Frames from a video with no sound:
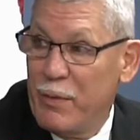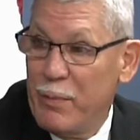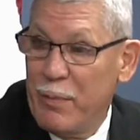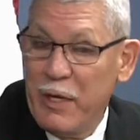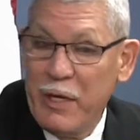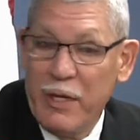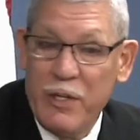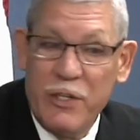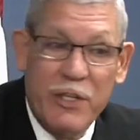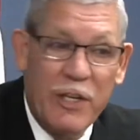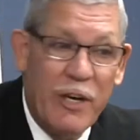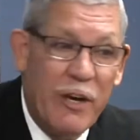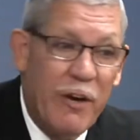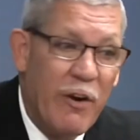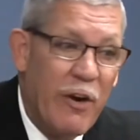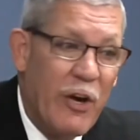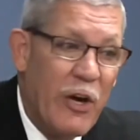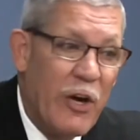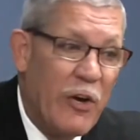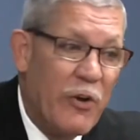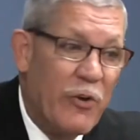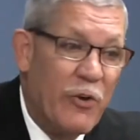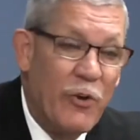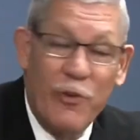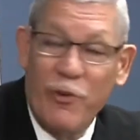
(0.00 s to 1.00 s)
the
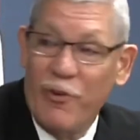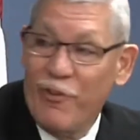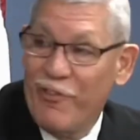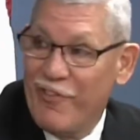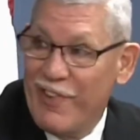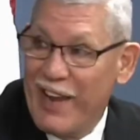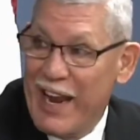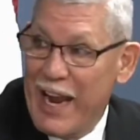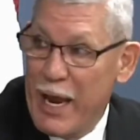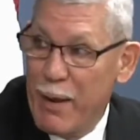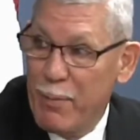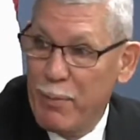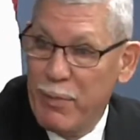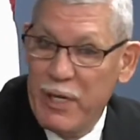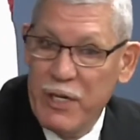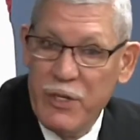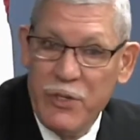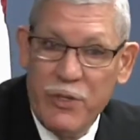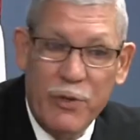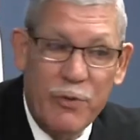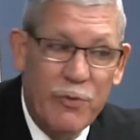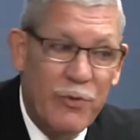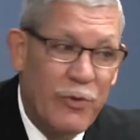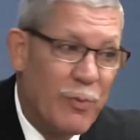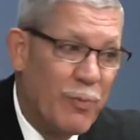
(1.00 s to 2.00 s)
military, to their
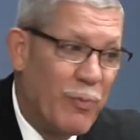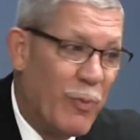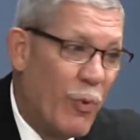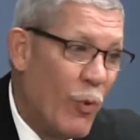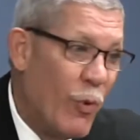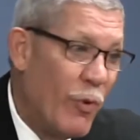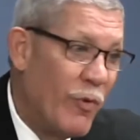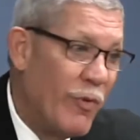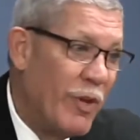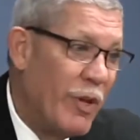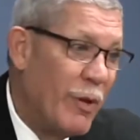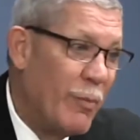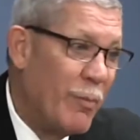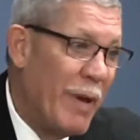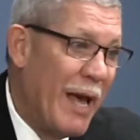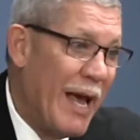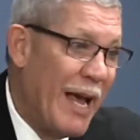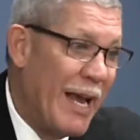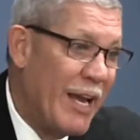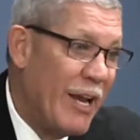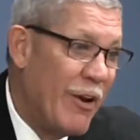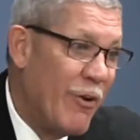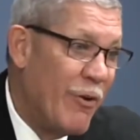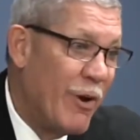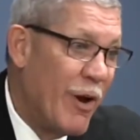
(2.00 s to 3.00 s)
families who support them
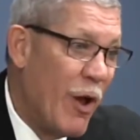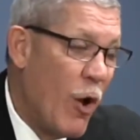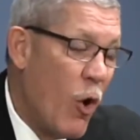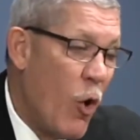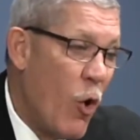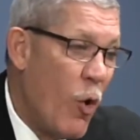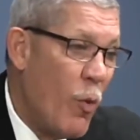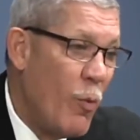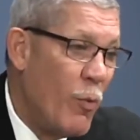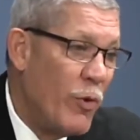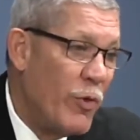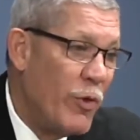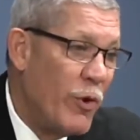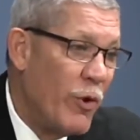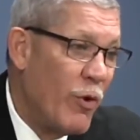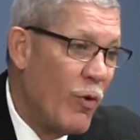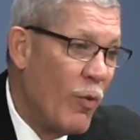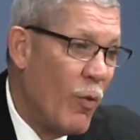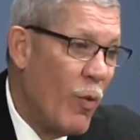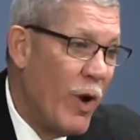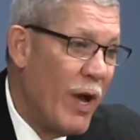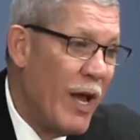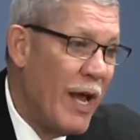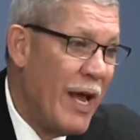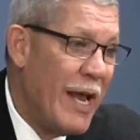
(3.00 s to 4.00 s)
back here at home when they're
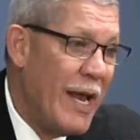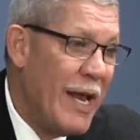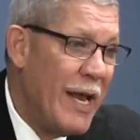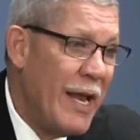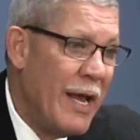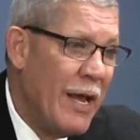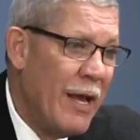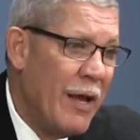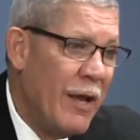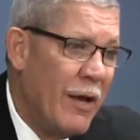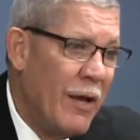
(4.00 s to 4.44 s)
away.